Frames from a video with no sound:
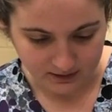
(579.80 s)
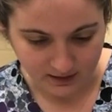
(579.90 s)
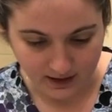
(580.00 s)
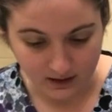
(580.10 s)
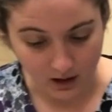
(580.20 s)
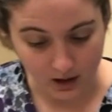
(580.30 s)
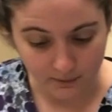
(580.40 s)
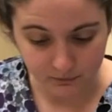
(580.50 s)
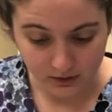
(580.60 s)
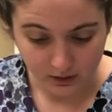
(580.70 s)
And
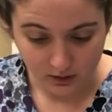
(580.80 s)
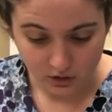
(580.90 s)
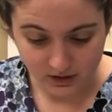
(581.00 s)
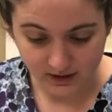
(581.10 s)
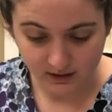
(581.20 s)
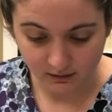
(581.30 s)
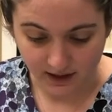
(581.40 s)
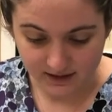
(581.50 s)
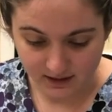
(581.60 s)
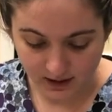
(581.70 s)
just like the
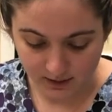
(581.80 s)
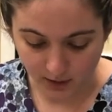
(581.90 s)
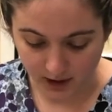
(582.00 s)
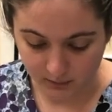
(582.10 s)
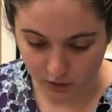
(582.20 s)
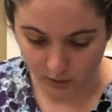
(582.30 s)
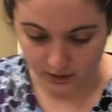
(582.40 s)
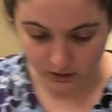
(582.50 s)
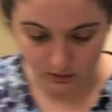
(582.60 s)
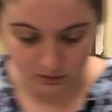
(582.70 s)
last time, I'm
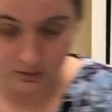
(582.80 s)
going to